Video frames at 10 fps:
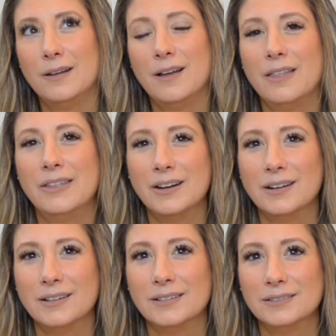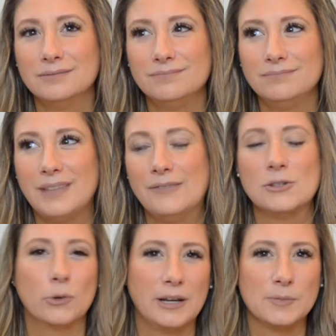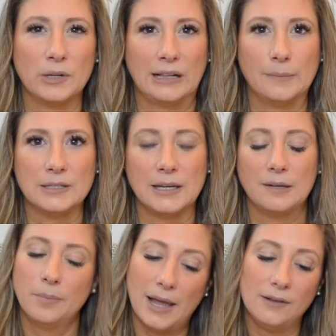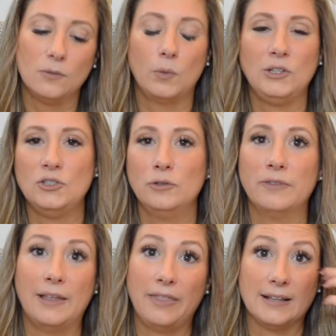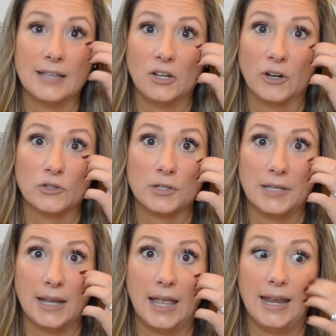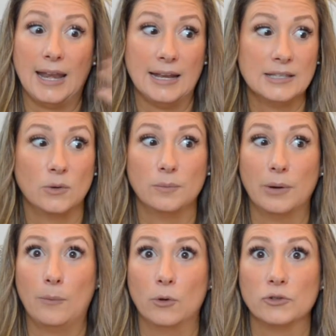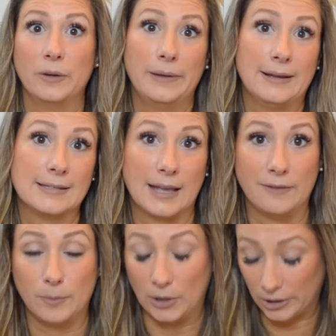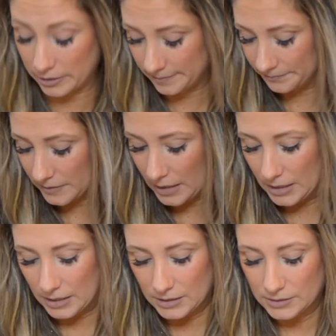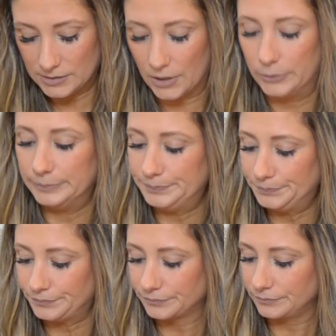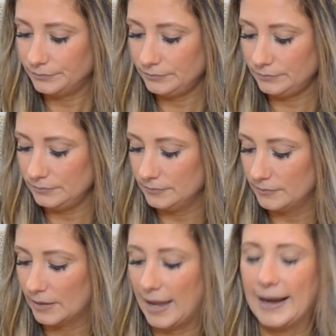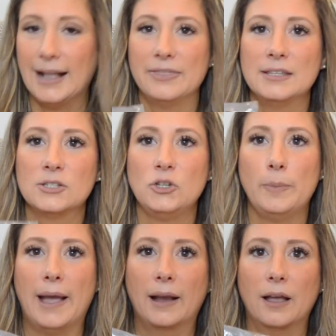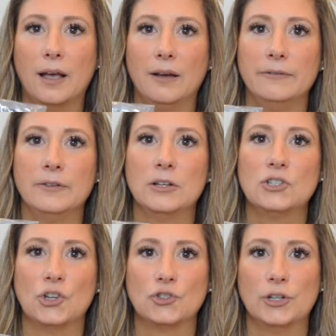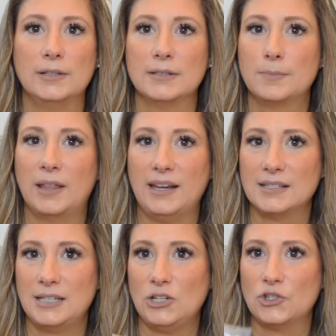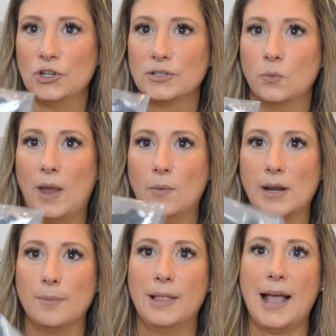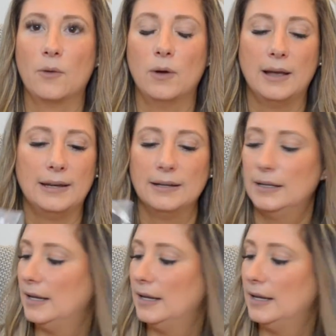Their inventory is pretty limited, but when you do find things that you're interested in and it is on Prime Wardrobe, it is kind of a perk. So I got this 2-pack of Children's Place t-shirts, a white one and a black one.